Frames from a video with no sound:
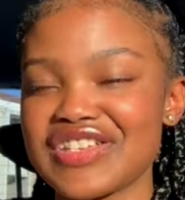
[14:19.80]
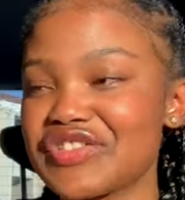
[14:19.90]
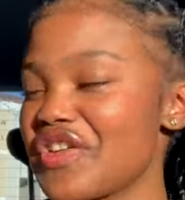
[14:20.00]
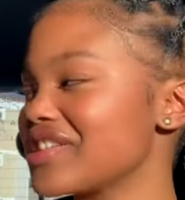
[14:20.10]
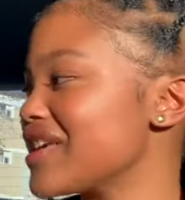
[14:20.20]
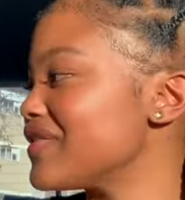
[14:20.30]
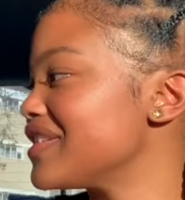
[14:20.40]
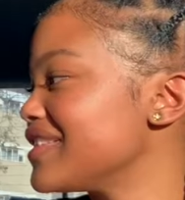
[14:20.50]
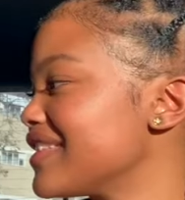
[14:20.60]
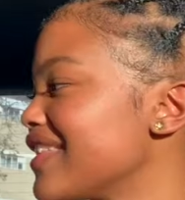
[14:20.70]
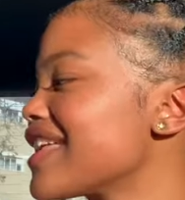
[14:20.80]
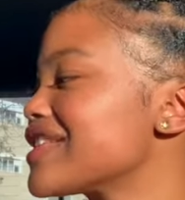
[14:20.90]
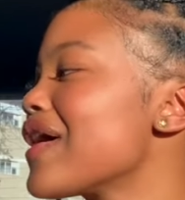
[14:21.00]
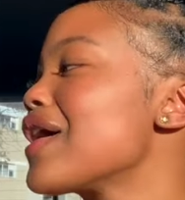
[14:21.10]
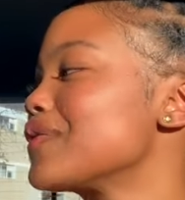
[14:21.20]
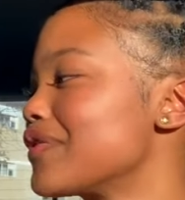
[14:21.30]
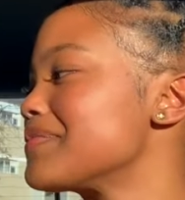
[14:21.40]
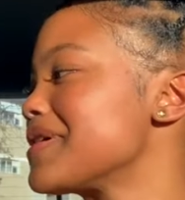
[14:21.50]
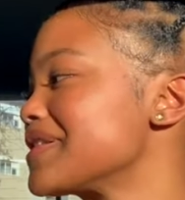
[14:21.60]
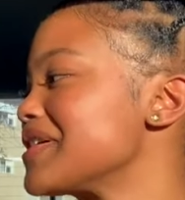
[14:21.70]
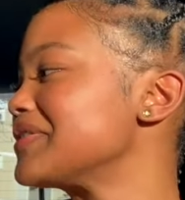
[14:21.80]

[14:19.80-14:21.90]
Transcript: A strong 7 mm -hmm. That's how I would rate myself.